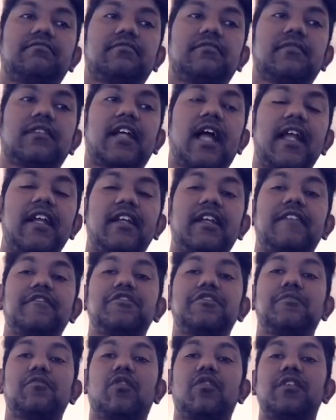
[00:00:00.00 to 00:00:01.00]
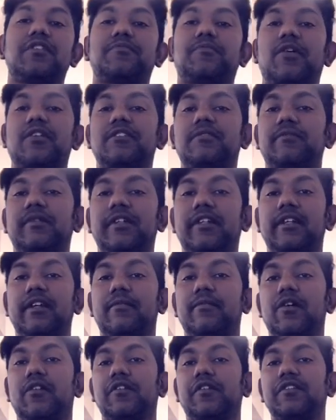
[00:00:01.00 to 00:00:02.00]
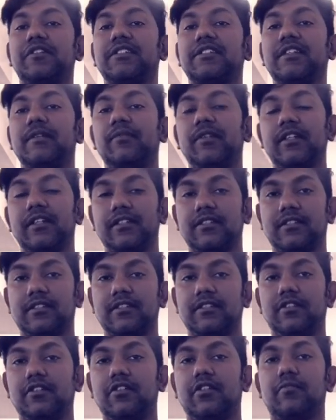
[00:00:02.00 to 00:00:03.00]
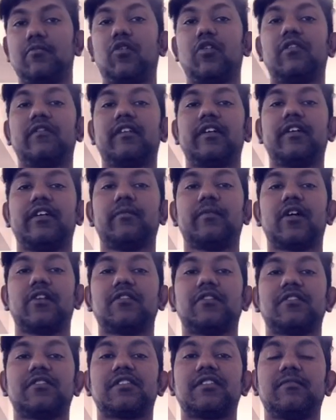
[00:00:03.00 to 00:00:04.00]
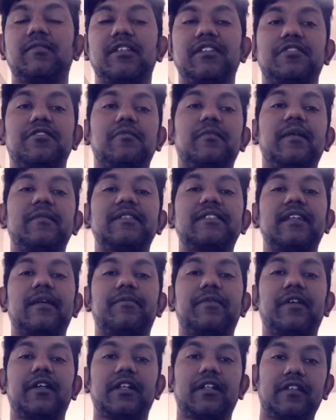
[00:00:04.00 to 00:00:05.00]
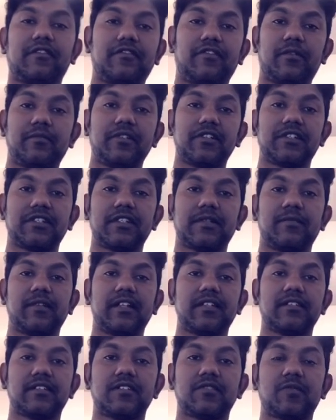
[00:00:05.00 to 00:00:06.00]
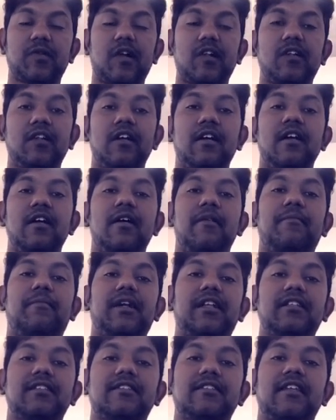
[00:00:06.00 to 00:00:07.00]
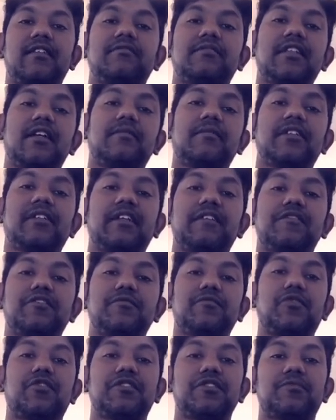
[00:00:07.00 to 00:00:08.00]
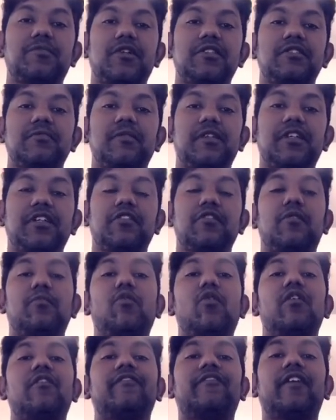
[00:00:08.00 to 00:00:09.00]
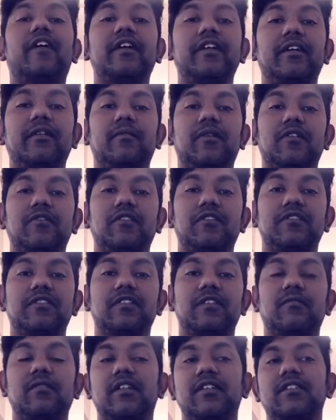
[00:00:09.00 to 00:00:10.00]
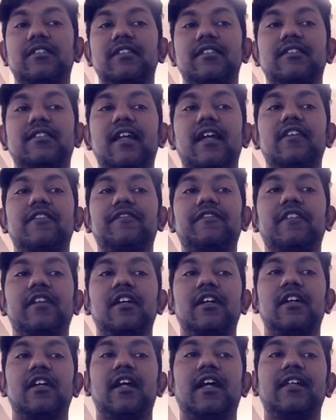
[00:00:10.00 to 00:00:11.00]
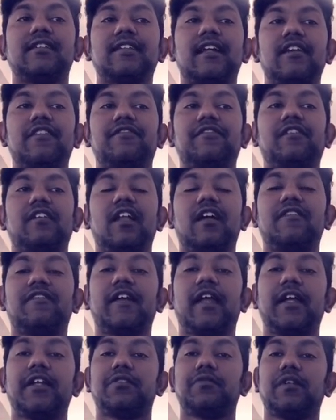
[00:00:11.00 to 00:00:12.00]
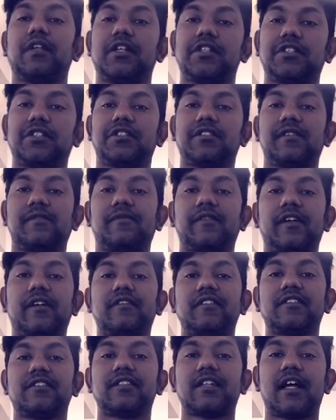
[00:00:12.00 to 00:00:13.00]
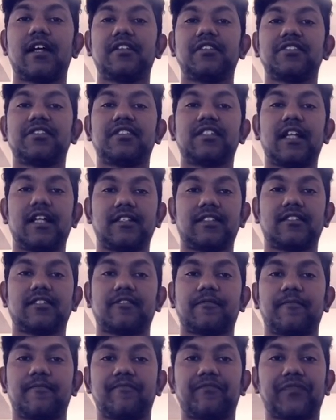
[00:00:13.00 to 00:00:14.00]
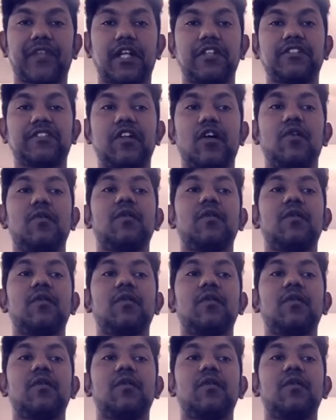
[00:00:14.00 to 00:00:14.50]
kind of gives you more responsibility about your siblings. You're more worried about your siblings. You may be separated from your siblings as well, but at the same time, it gives you more responsibility. You're more worried about your siblings. It's kind of love-hate relationship wherever Saturn sits. So